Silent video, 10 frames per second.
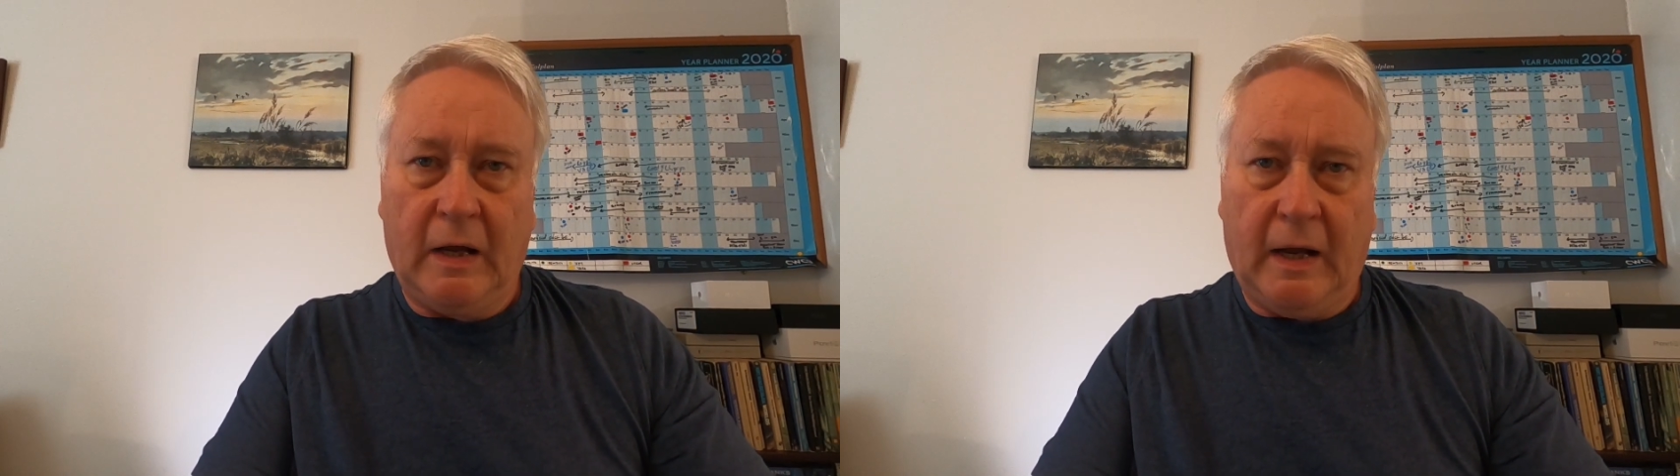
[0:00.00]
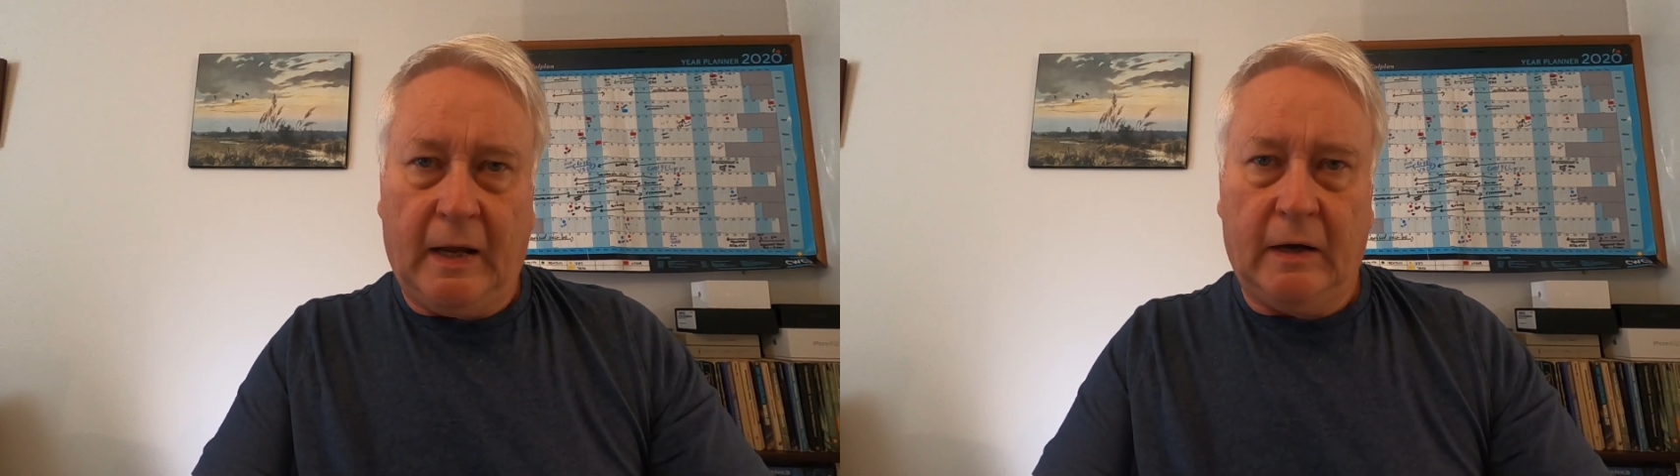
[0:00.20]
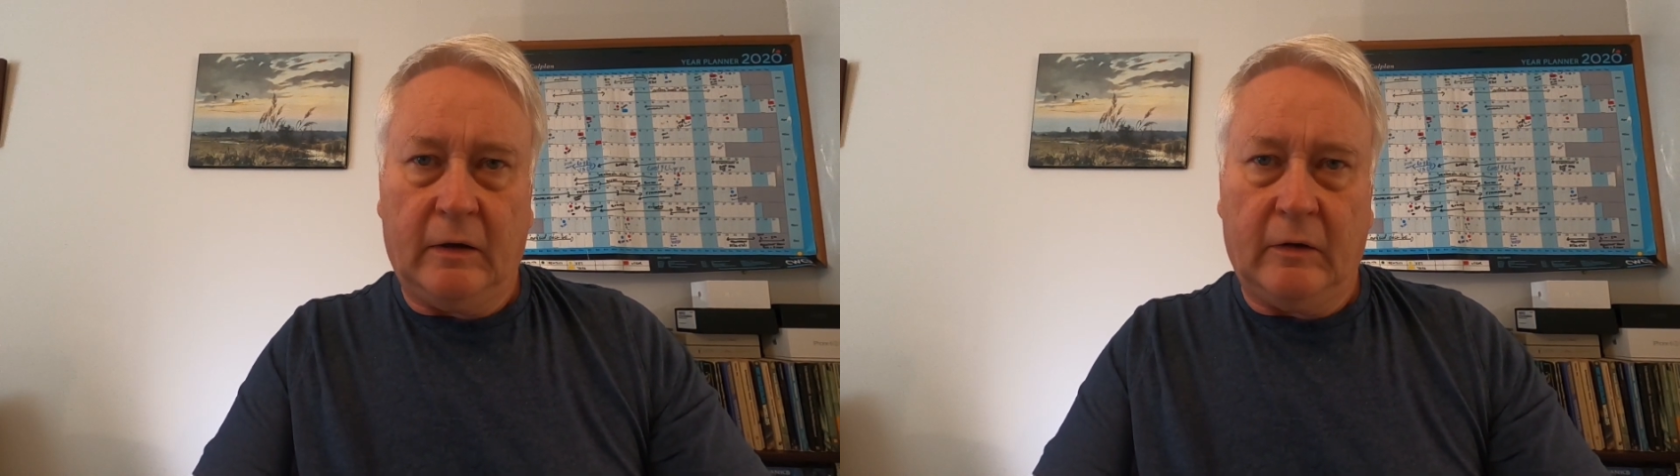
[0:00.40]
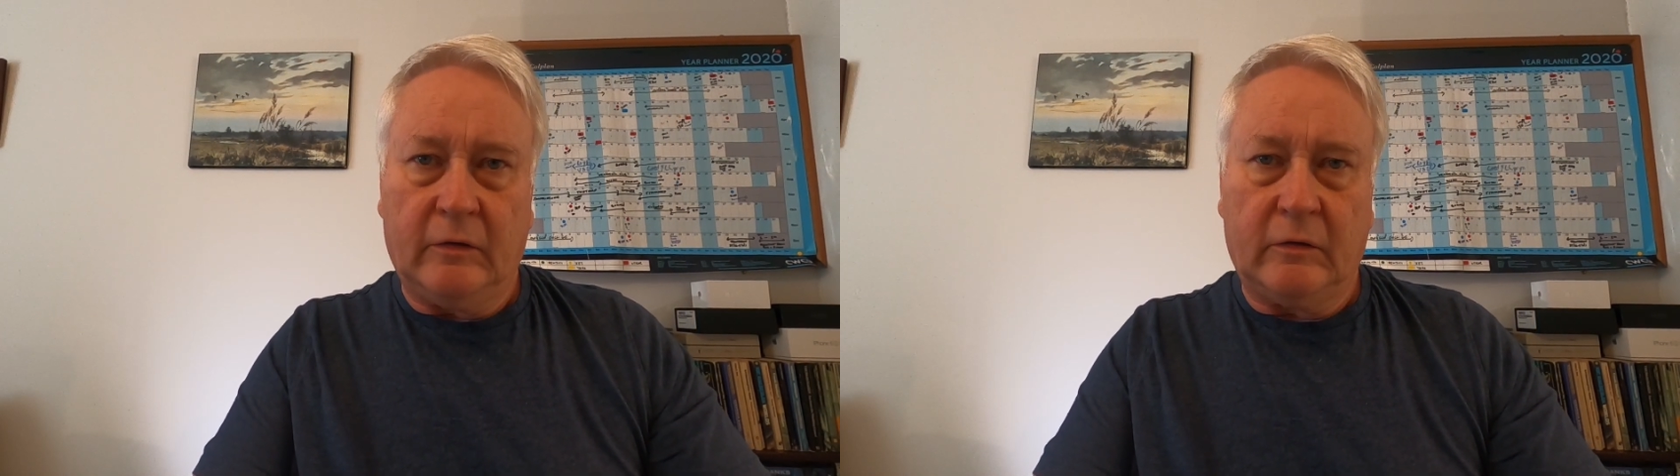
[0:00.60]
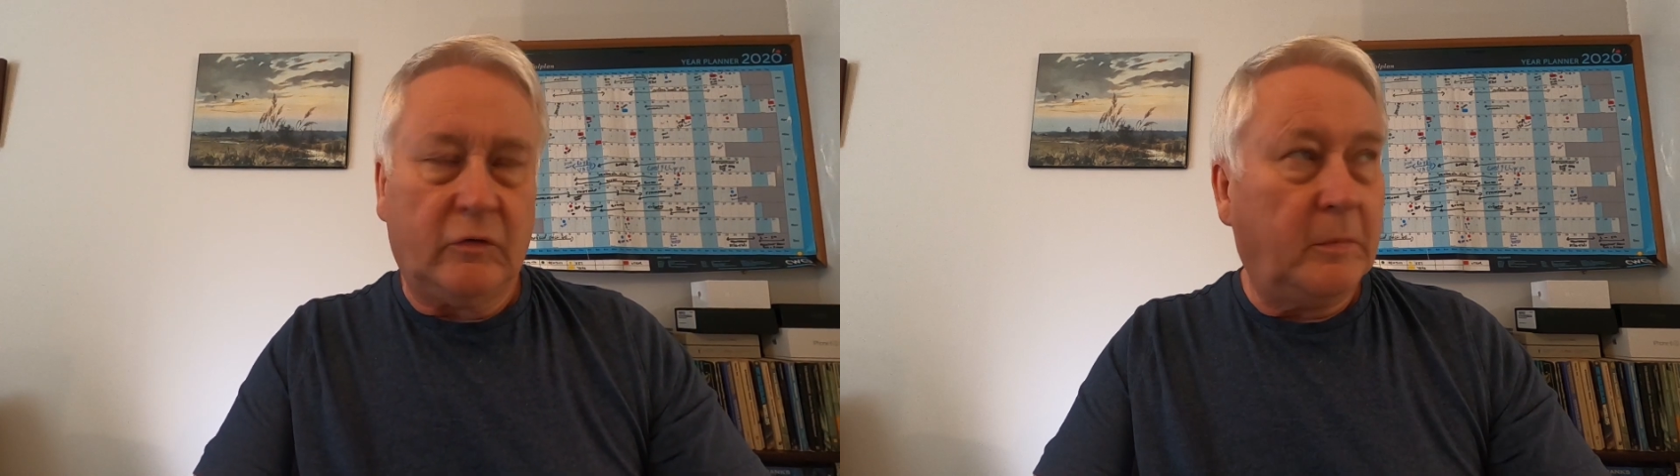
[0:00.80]
and
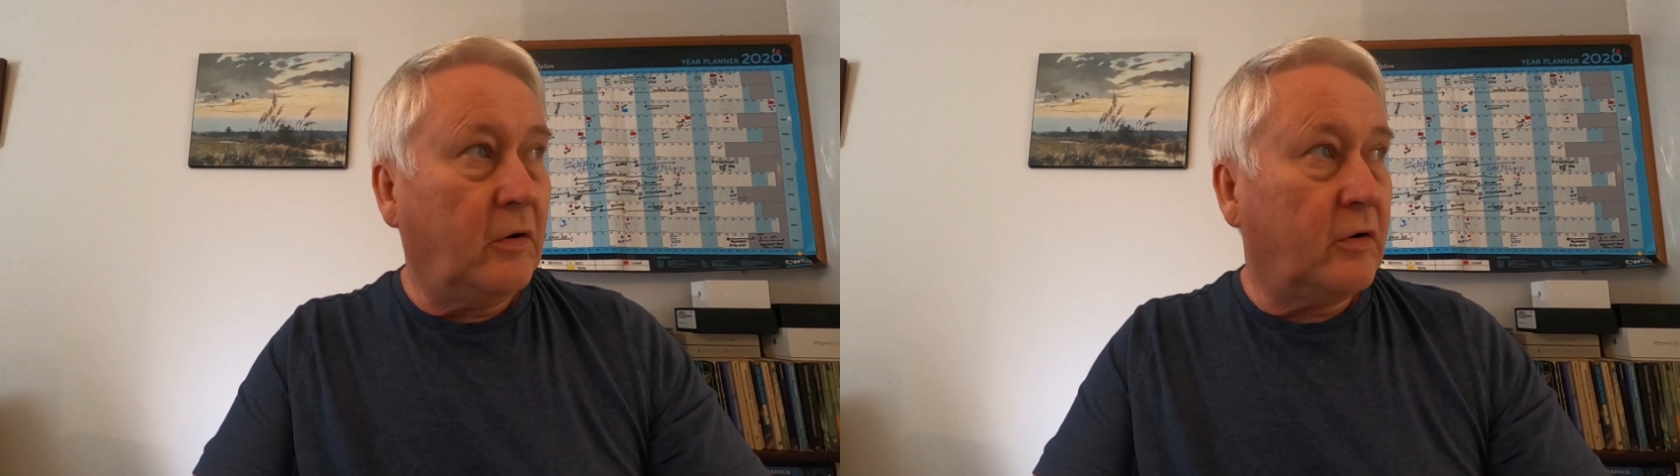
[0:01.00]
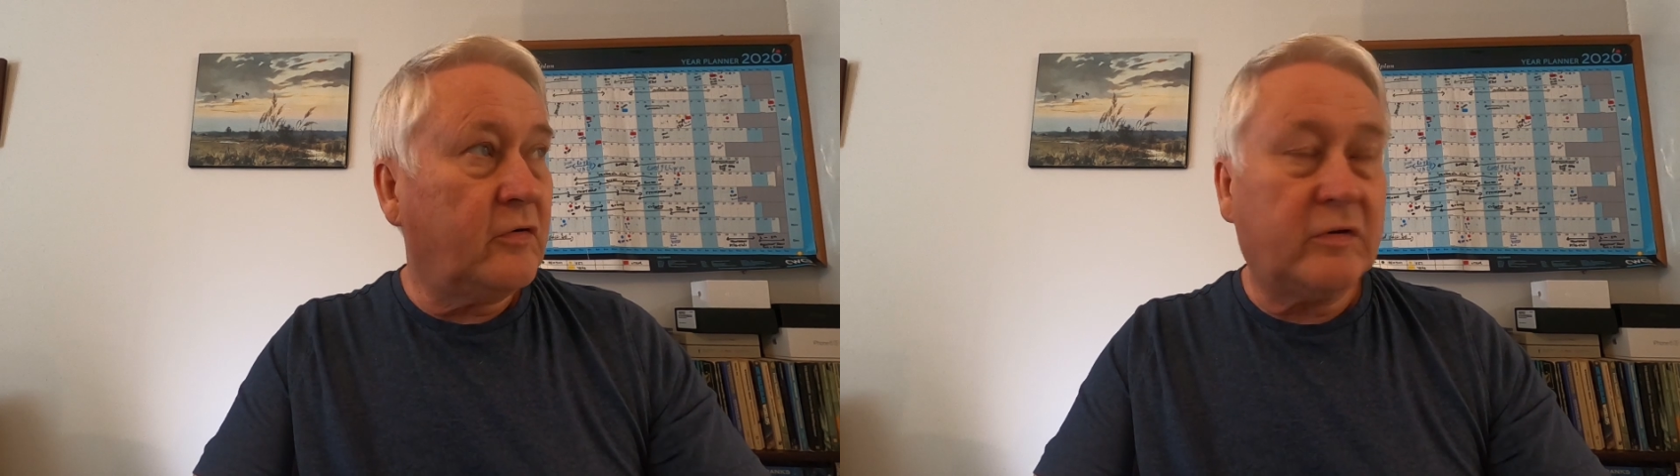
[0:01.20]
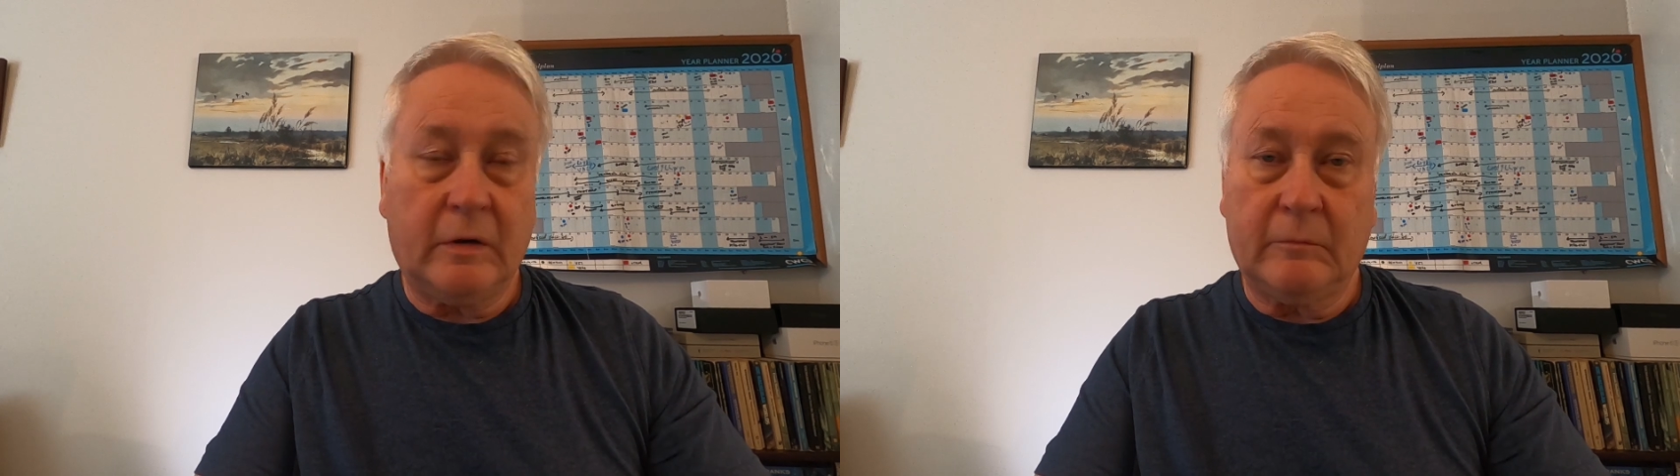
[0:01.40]
to be honest,